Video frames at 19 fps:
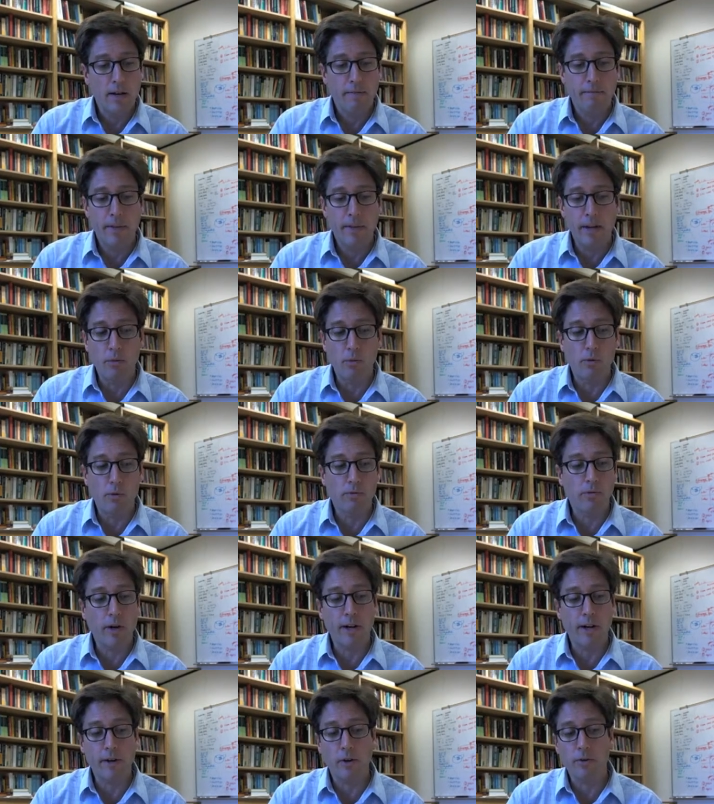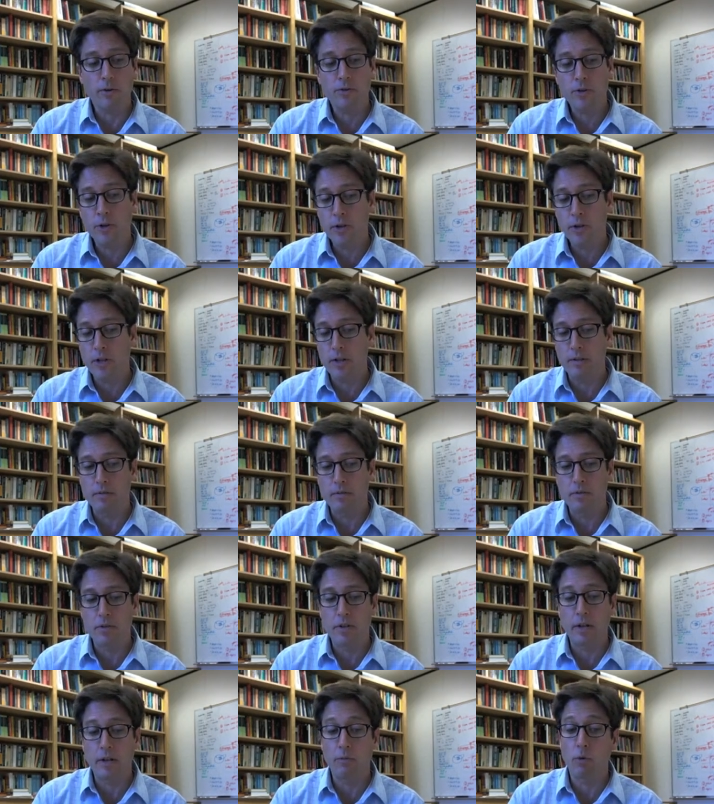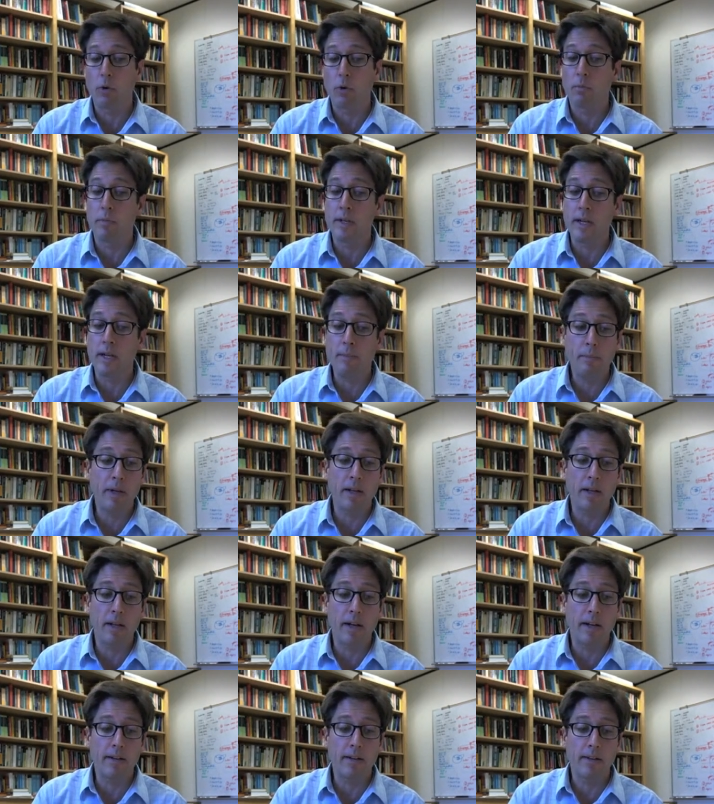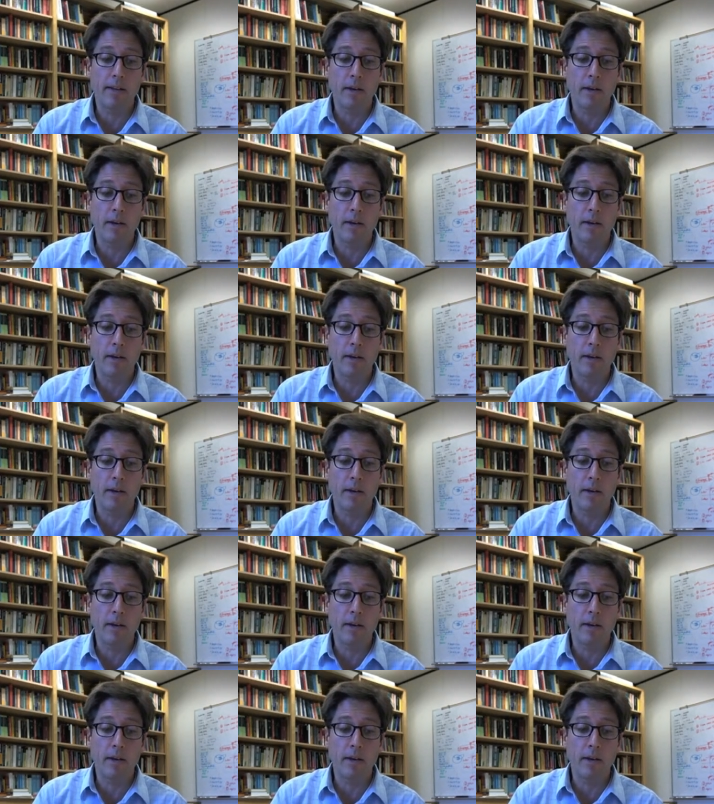They will find alternatives. They will manipulate.